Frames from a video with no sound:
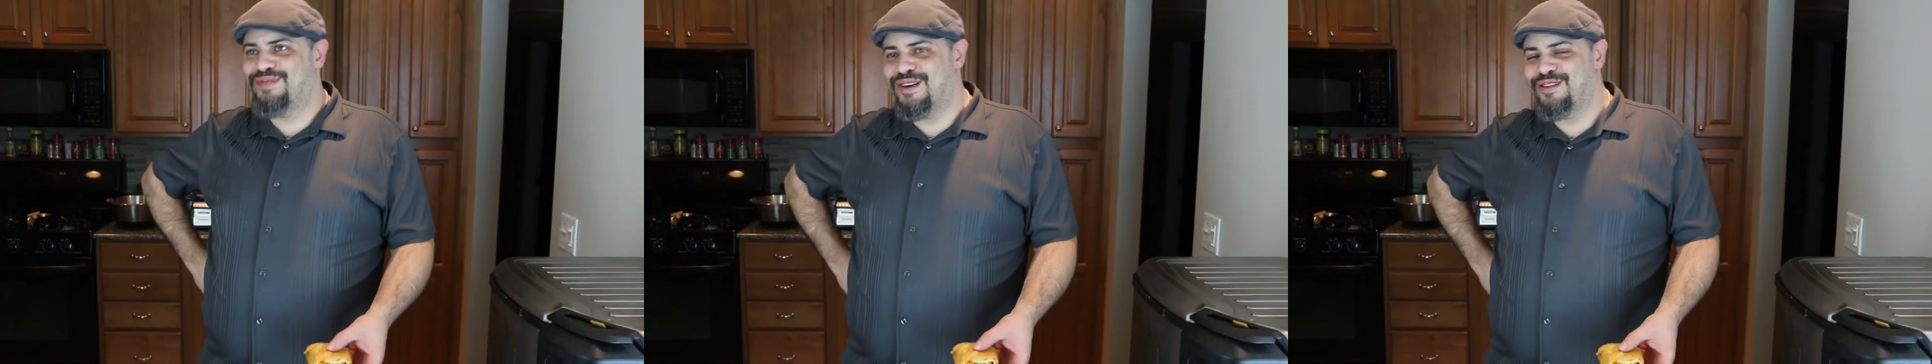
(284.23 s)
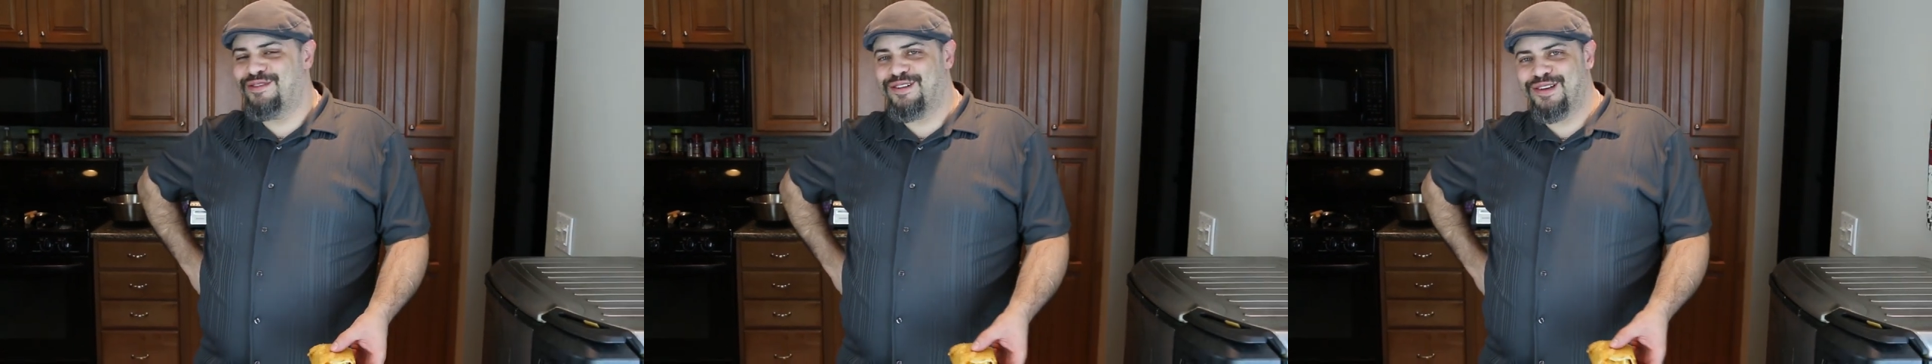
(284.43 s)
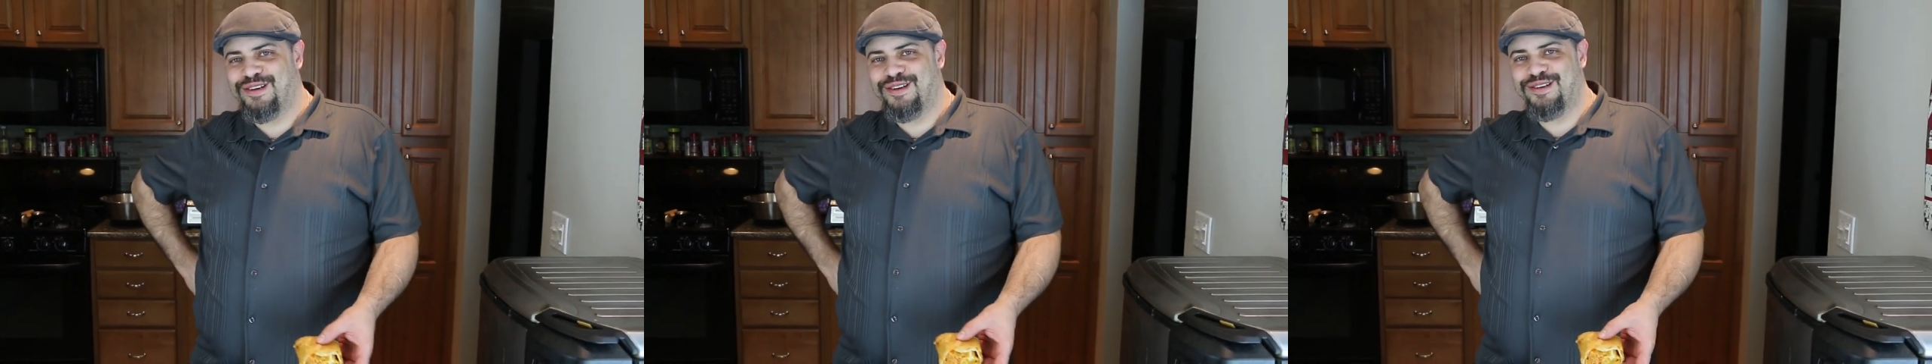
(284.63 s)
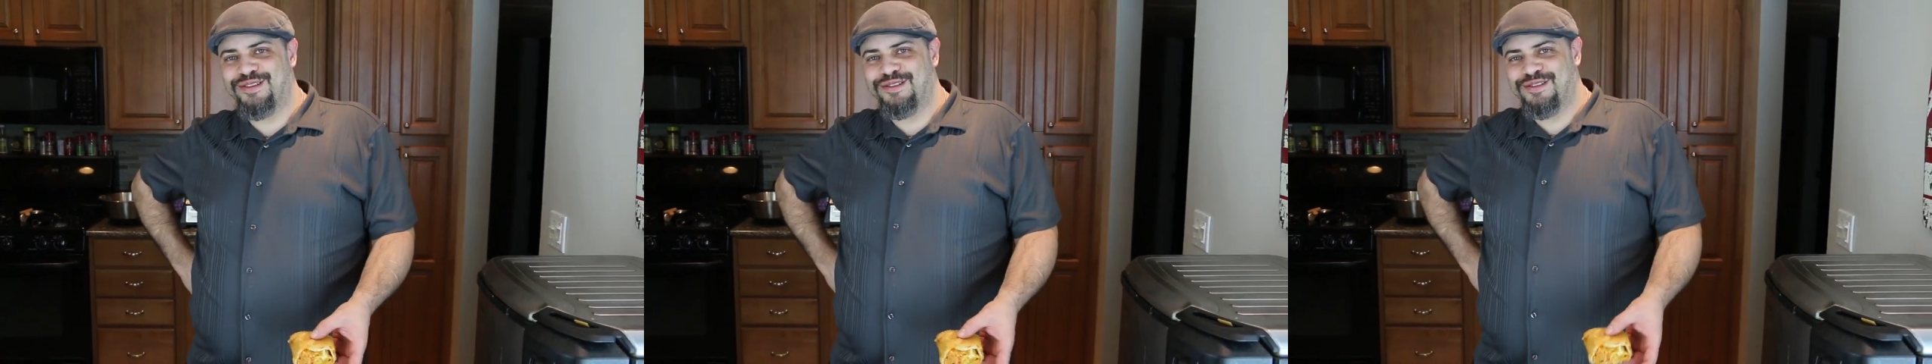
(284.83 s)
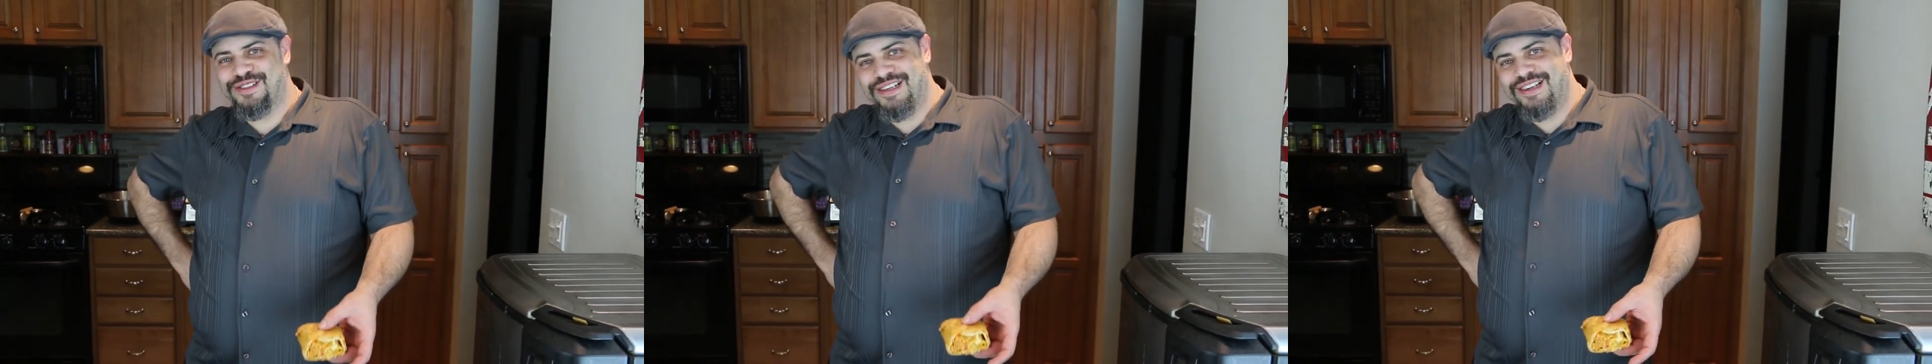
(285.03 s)

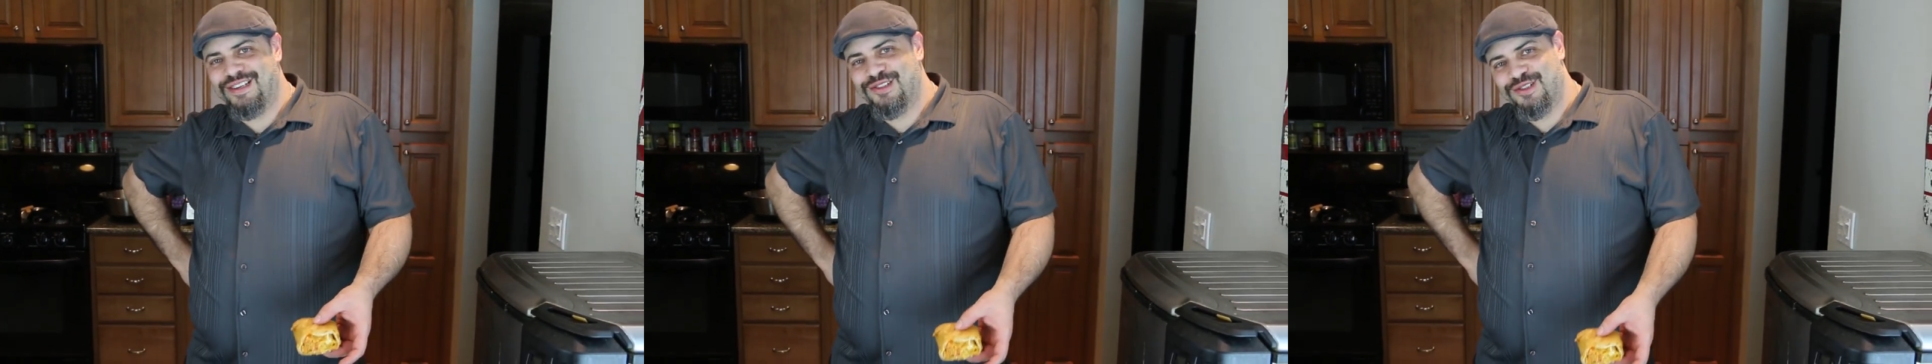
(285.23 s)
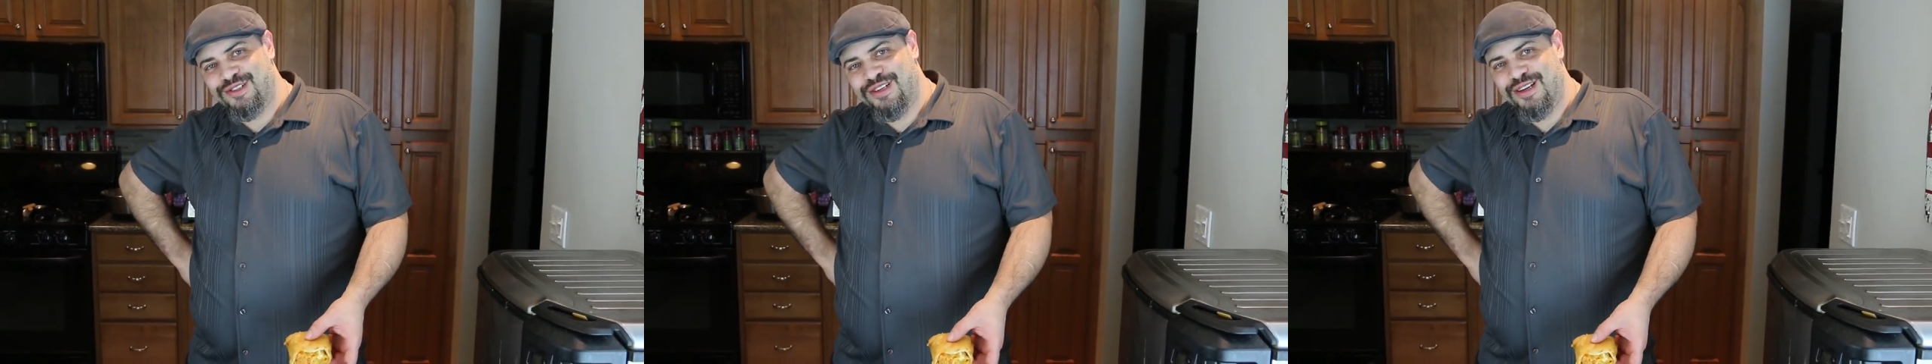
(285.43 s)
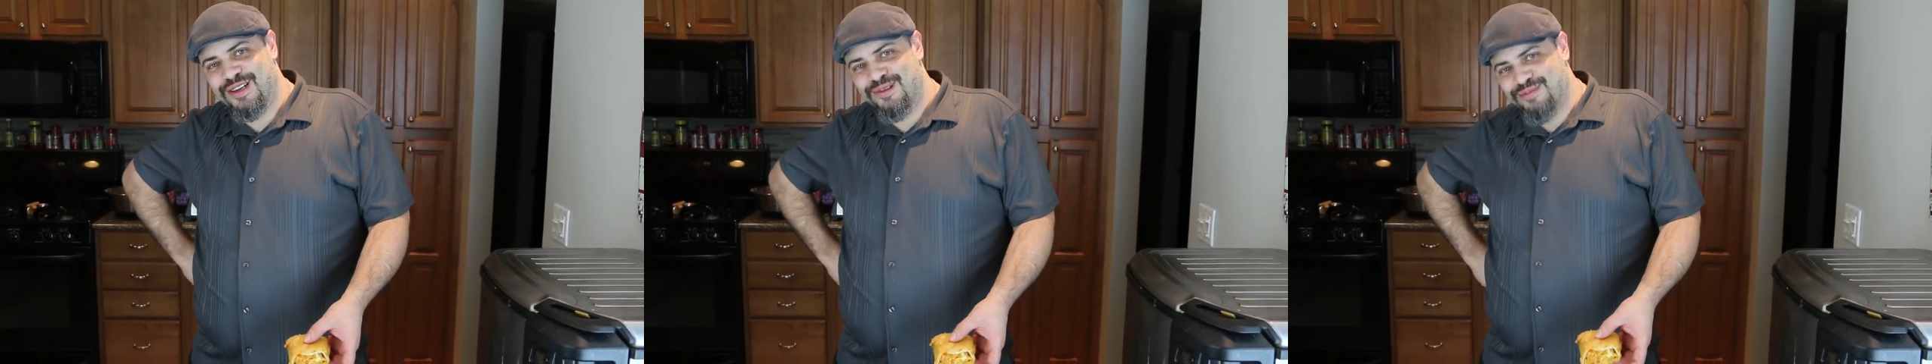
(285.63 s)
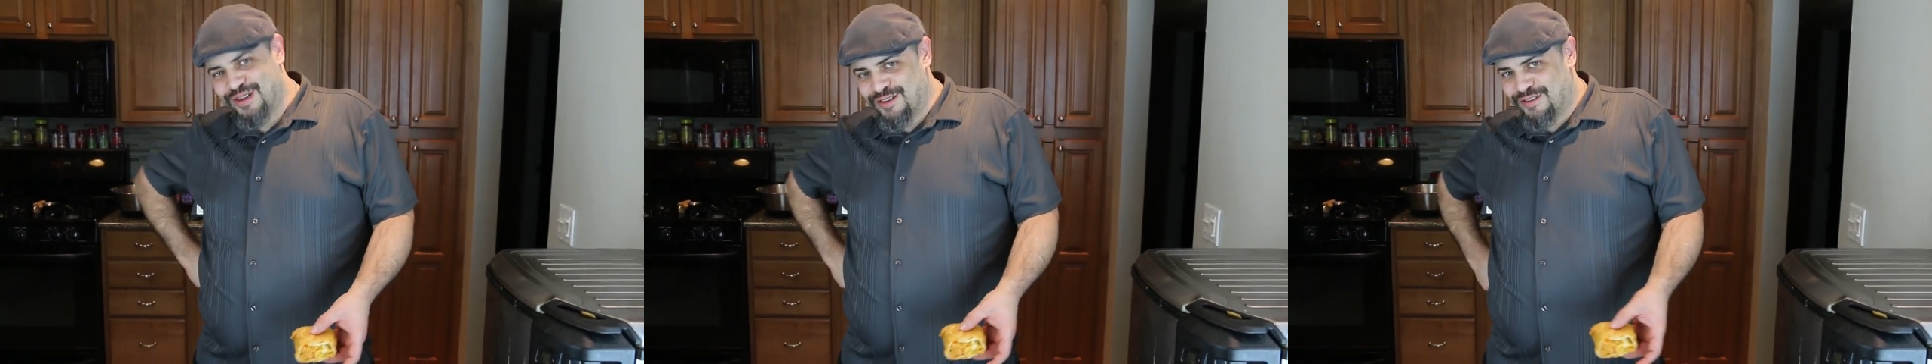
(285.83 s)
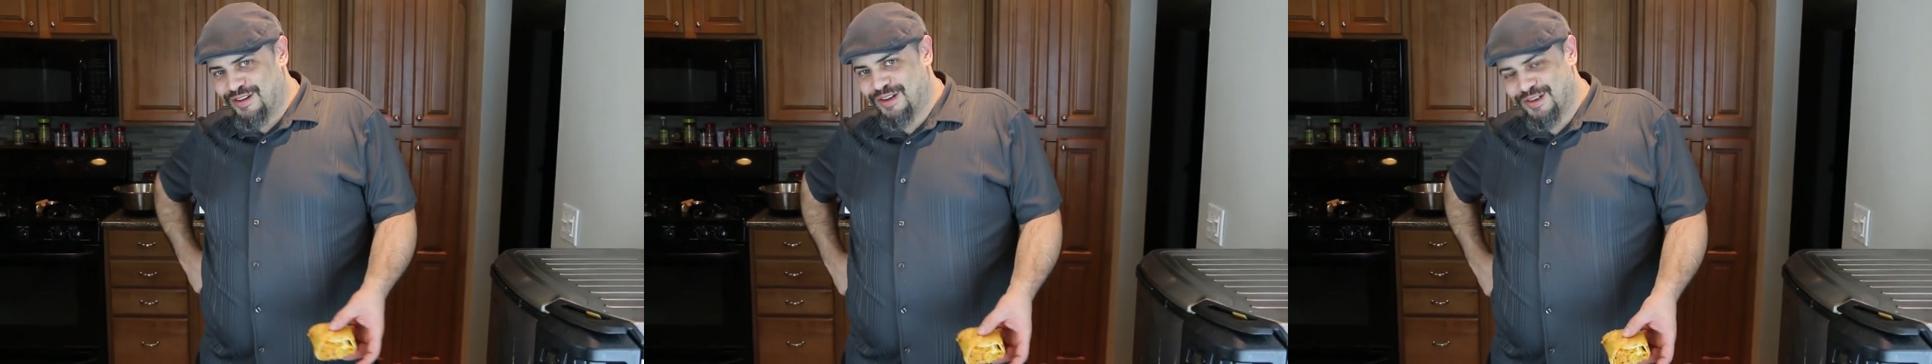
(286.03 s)
buffalo cheese chicken
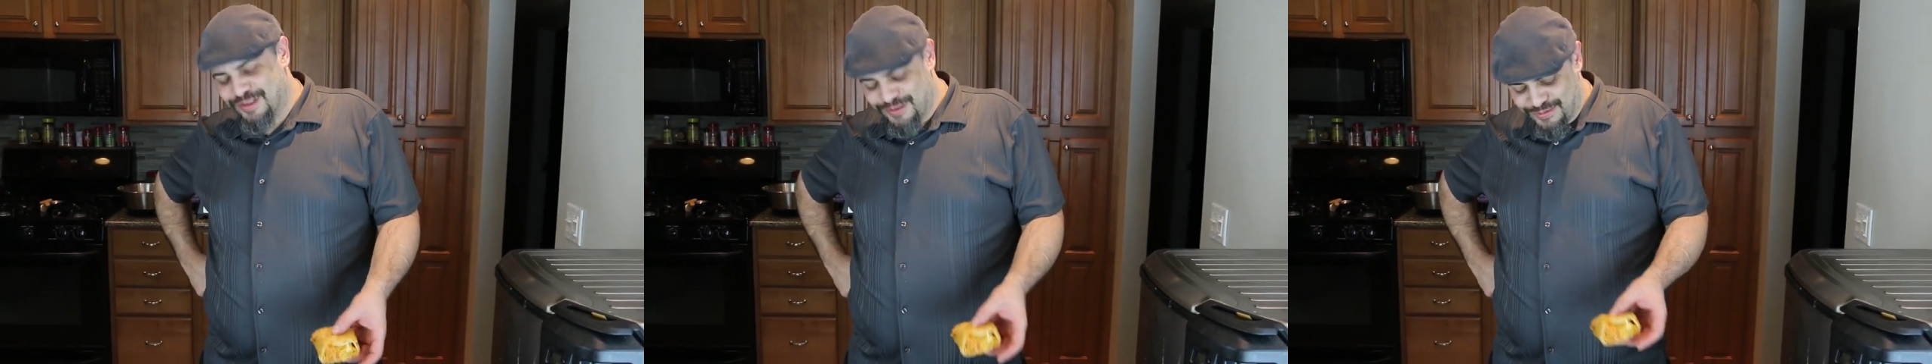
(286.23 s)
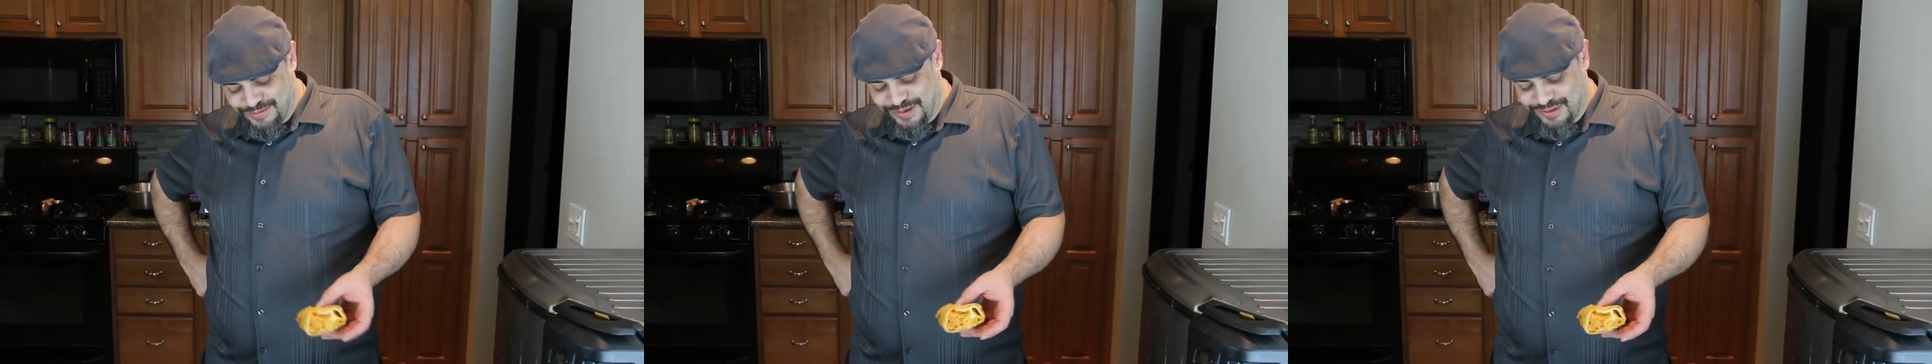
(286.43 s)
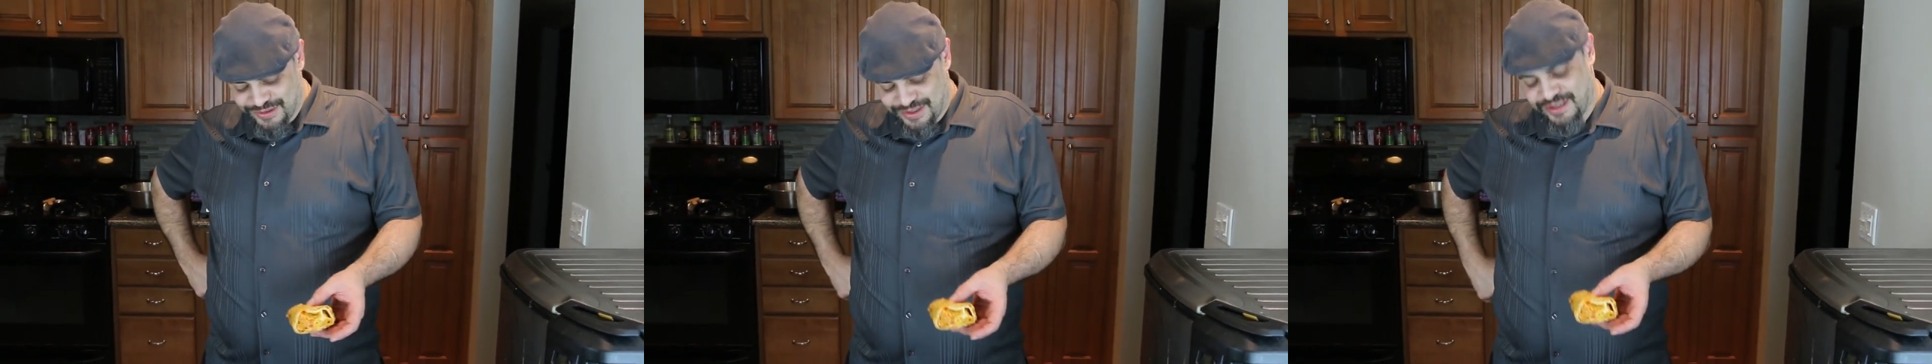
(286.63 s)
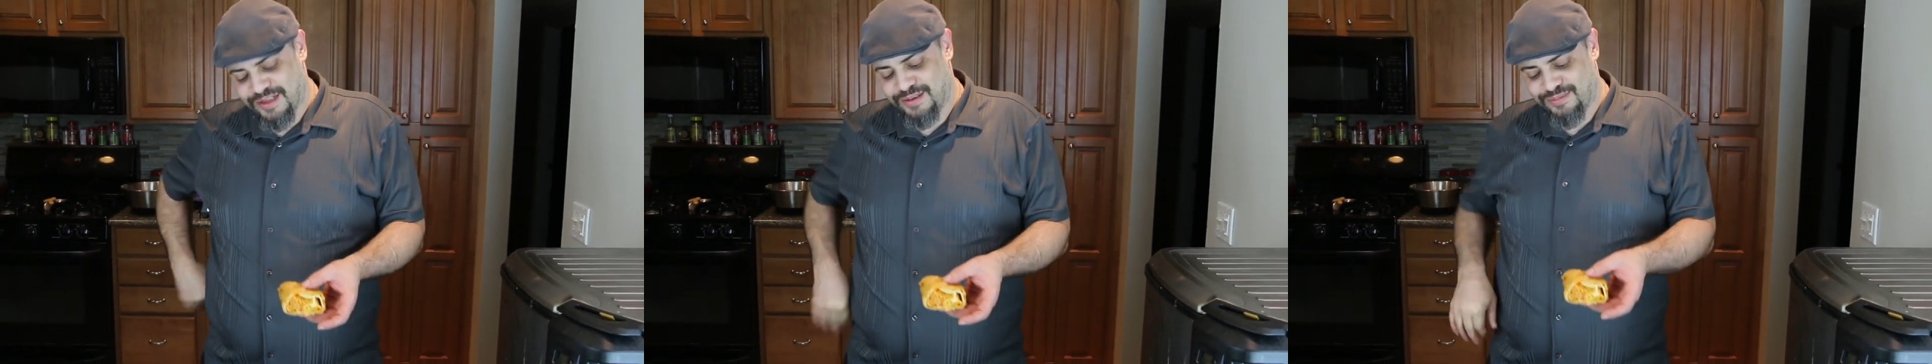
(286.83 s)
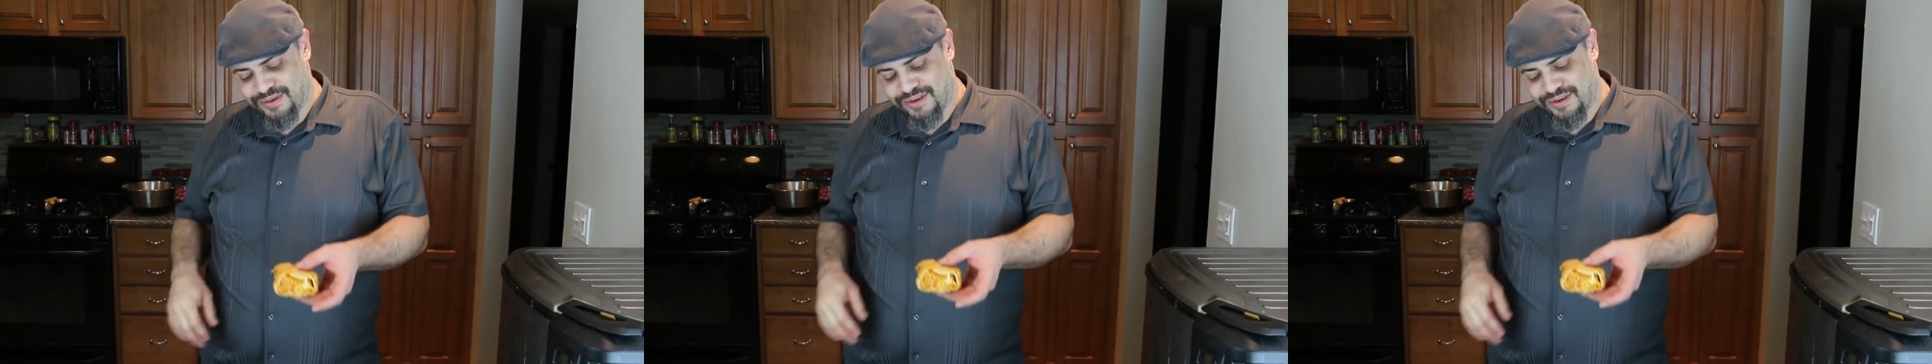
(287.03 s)
buffalo bullshit.